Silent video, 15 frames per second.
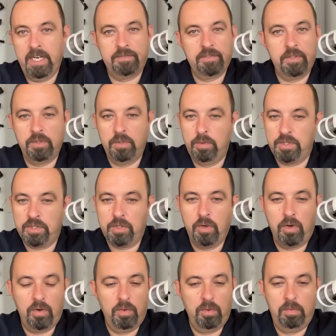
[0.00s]
have to do is
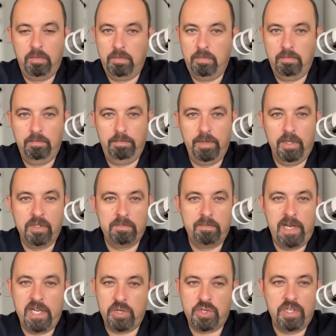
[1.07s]
go to Bill's
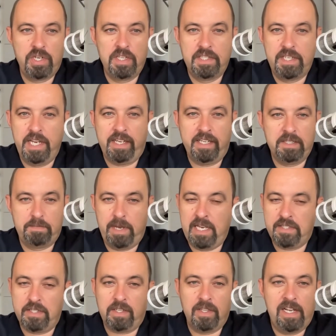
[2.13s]
Mention and take his
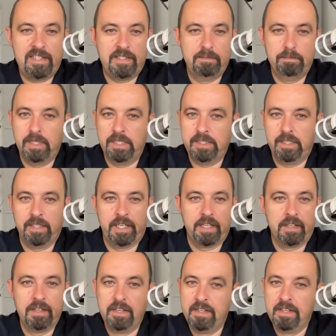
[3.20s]
masterclass in bundling.